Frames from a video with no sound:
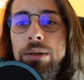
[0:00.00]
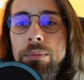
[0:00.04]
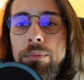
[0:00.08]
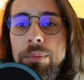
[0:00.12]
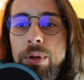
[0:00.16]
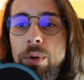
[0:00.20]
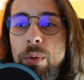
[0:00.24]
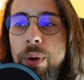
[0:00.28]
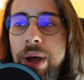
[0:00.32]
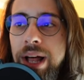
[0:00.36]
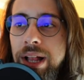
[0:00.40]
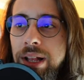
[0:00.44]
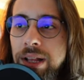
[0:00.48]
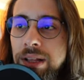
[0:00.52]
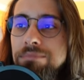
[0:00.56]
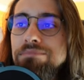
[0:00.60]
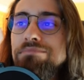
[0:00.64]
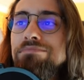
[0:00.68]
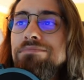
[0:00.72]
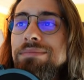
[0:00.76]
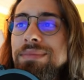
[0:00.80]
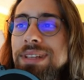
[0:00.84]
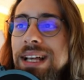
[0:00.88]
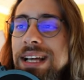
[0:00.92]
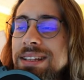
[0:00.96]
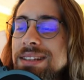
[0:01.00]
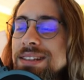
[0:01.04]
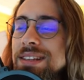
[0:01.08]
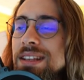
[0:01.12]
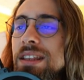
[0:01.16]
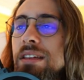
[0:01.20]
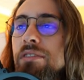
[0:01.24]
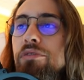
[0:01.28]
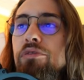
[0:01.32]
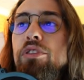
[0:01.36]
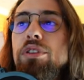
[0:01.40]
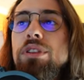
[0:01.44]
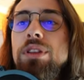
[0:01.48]
But well, that's a
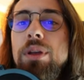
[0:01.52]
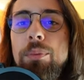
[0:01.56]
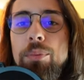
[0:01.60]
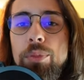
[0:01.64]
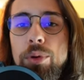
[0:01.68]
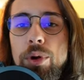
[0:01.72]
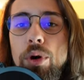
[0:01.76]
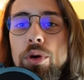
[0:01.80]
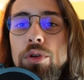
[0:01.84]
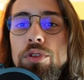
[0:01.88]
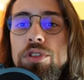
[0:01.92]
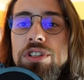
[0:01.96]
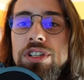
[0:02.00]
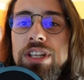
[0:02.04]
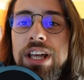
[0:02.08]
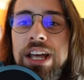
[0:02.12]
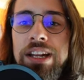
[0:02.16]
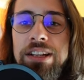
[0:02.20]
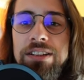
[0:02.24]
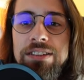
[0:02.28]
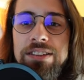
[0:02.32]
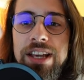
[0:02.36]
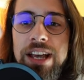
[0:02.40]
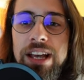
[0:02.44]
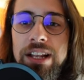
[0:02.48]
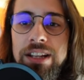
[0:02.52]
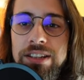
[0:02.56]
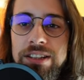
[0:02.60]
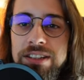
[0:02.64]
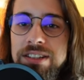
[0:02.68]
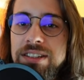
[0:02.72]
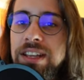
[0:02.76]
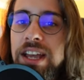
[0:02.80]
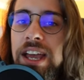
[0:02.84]
different approach that Intel is